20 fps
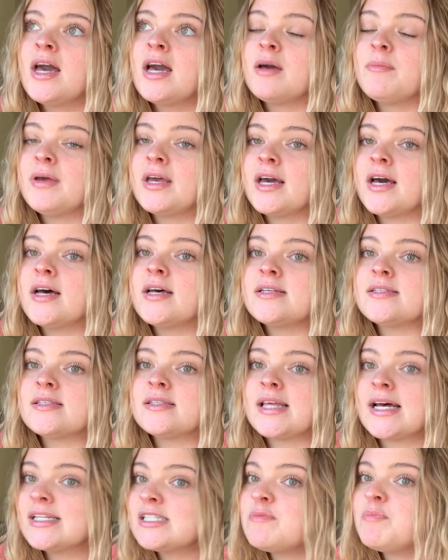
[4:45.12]
Because
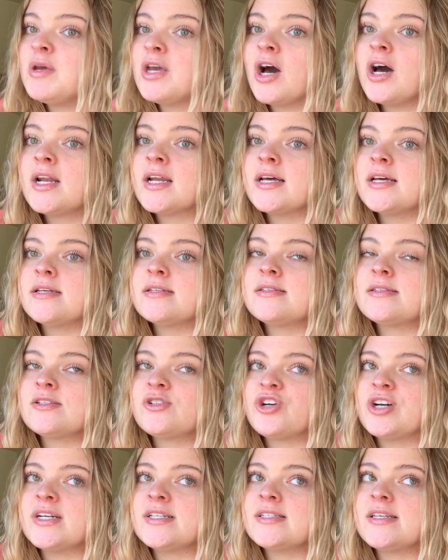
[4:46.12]
let's be honest,
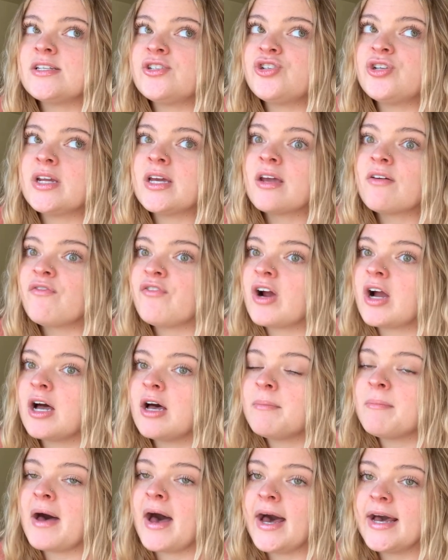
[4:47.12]
transitioning
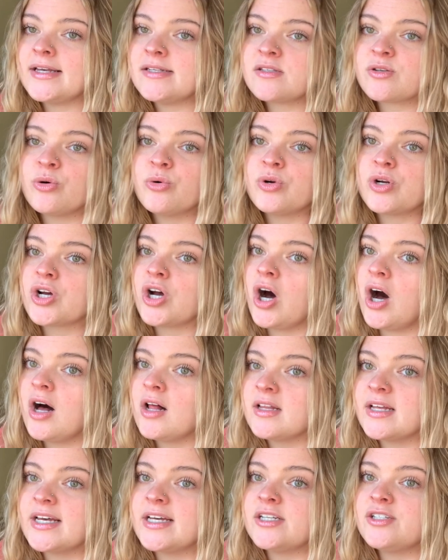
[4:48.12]
from high school to
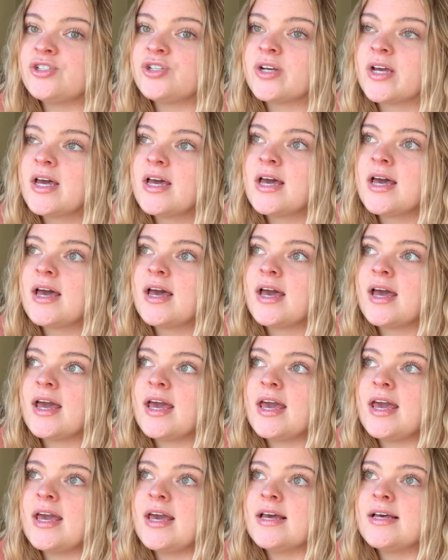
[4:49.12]
college
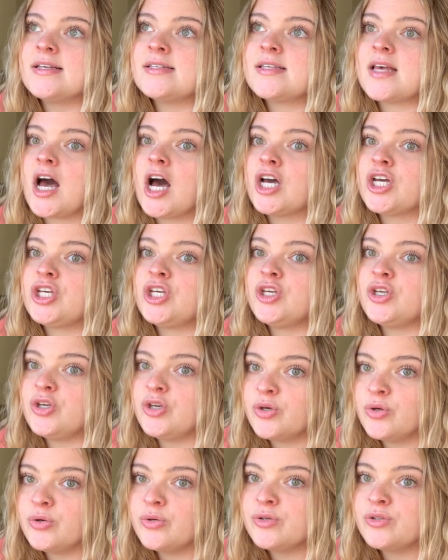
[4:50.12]
is a
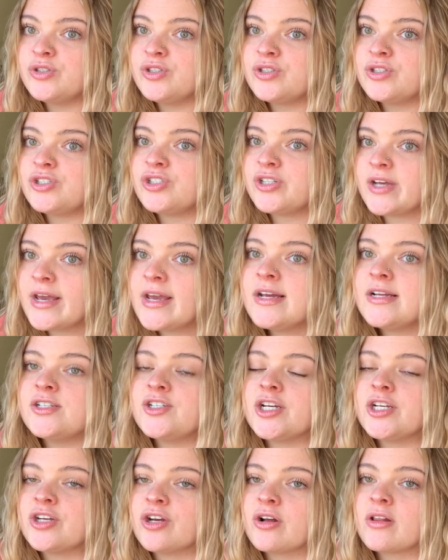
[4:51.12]
huge change
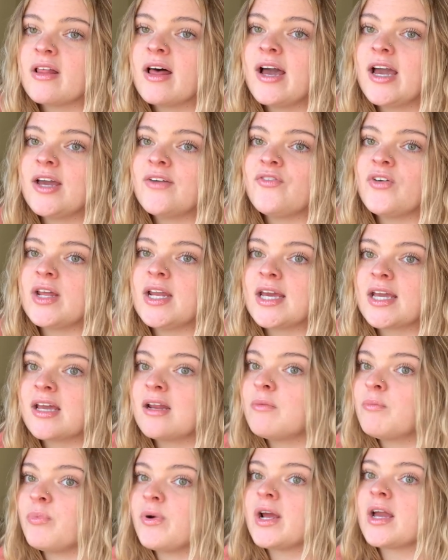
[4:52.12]
in your life, and it
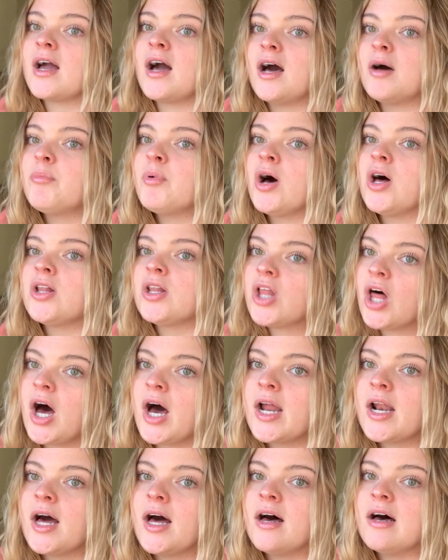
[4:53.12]
can bring up a
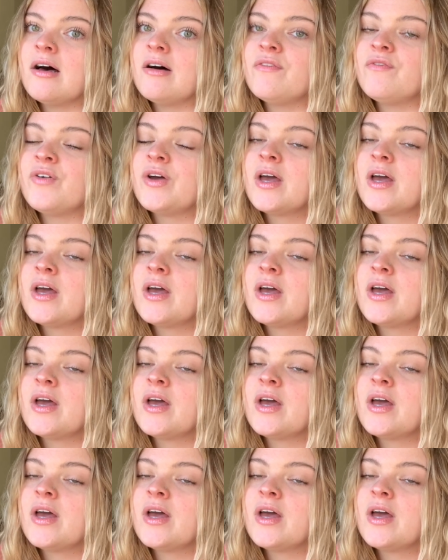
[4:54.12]
lot of